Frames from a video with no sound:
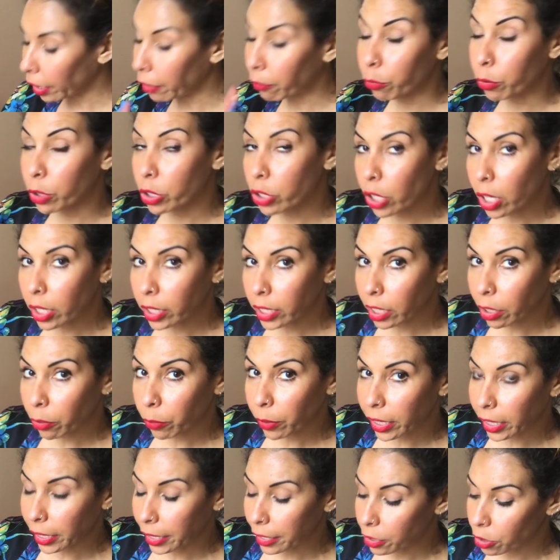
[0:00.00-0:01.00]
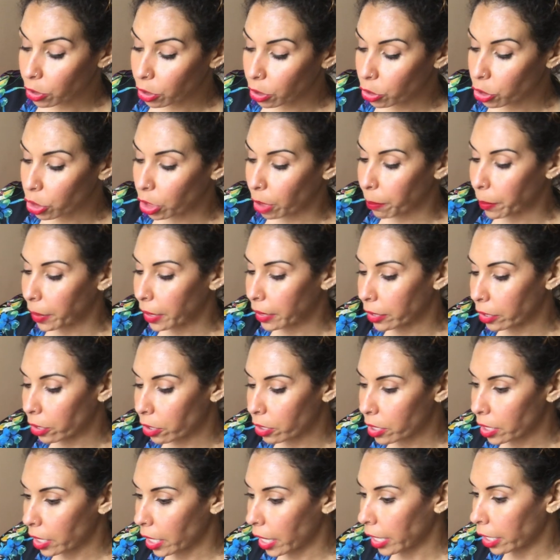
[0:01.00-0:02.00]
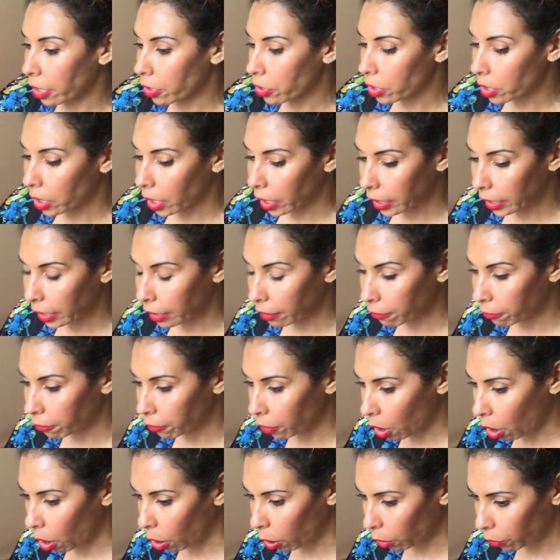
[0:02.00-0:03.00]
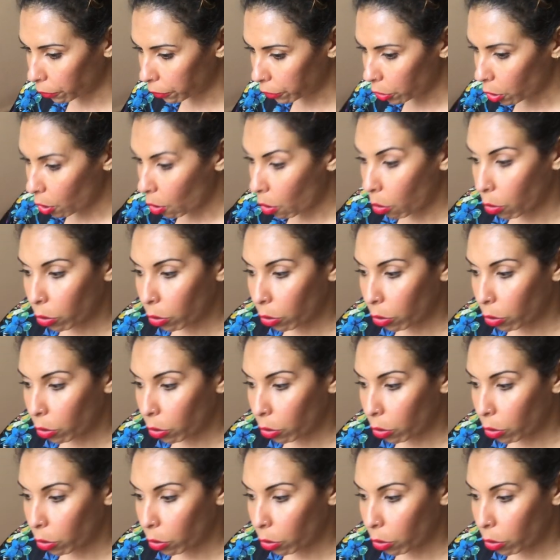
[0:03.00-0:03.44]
if we're talking relationship and there is an air sign involved,